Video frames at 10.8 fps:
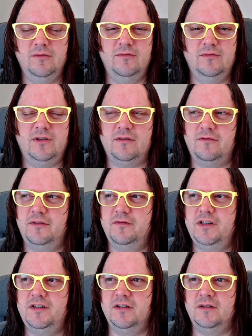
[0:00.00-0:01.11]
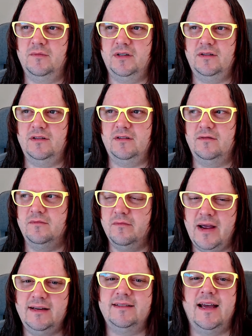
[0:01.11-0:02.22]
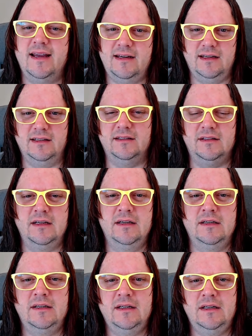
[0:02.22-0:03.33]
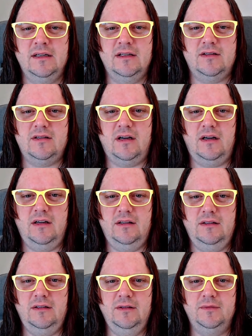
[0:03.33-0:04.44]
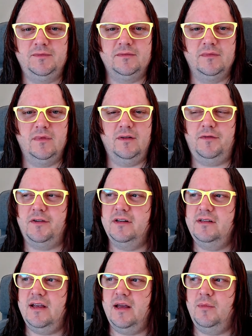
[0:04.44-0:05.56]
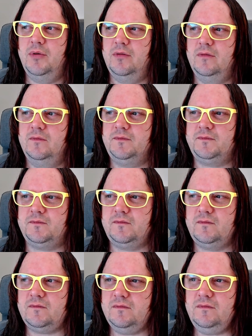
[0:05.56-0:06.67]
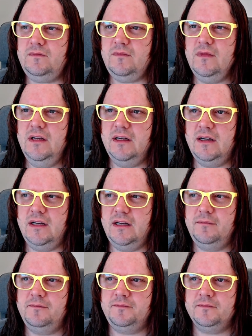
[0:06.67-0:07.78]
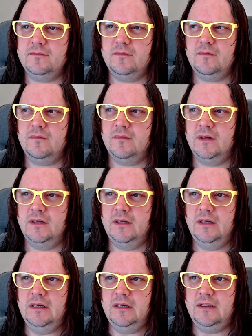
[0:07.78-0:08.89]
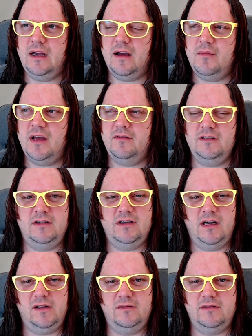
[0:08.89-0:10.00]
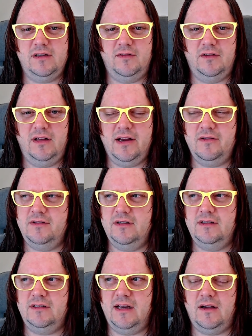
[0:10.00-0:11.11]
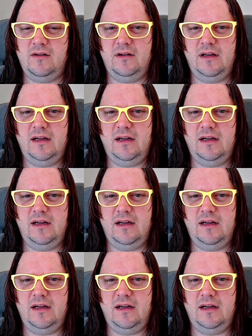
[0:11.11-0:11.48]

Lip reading: not revision but just maintaining it. So, for example, um, yeah, I'm having to juggle several languages now.